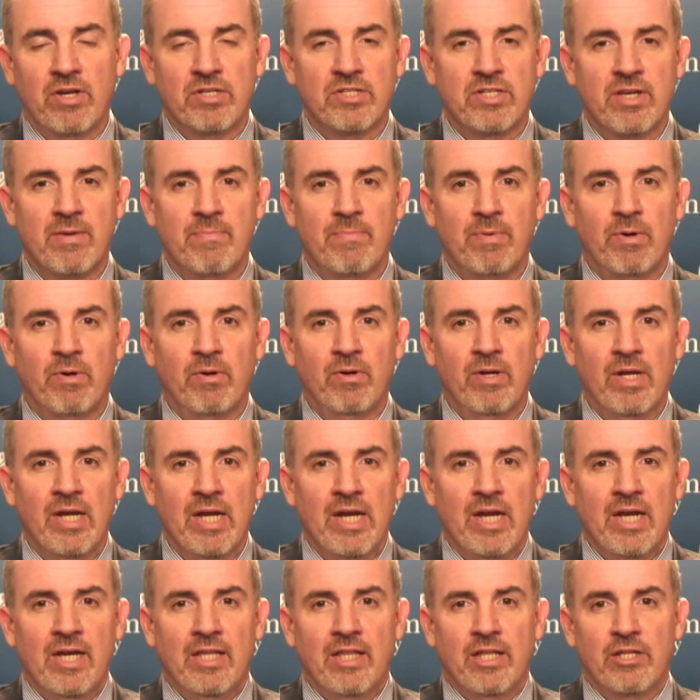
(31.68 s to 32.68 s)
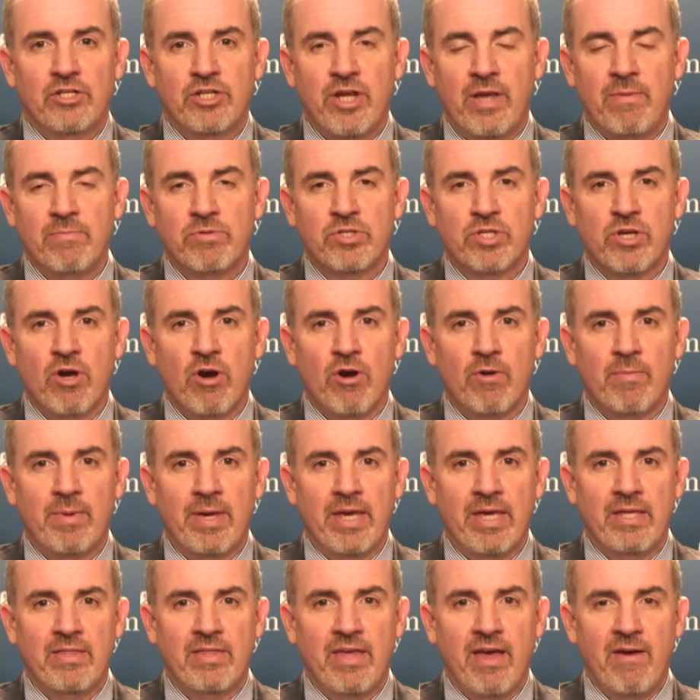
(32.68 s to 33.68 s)
very simple. James
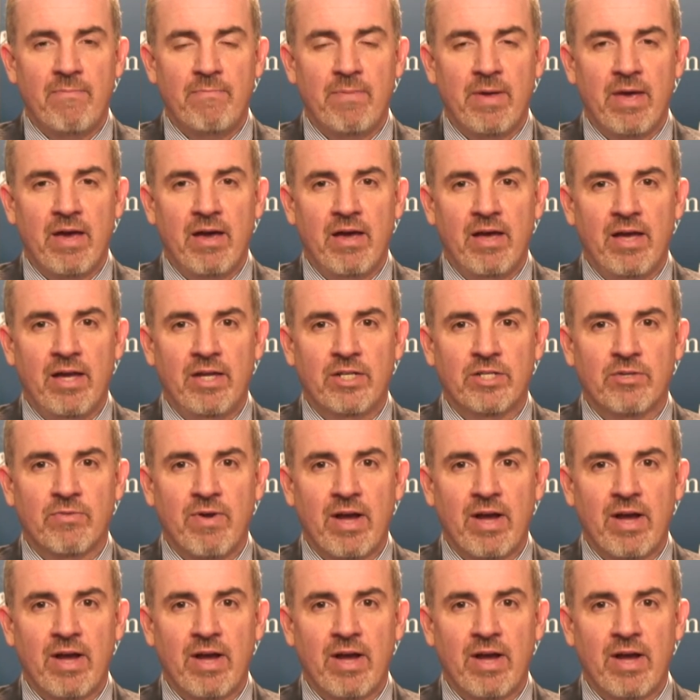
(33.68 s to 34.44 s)
Comey, the FBI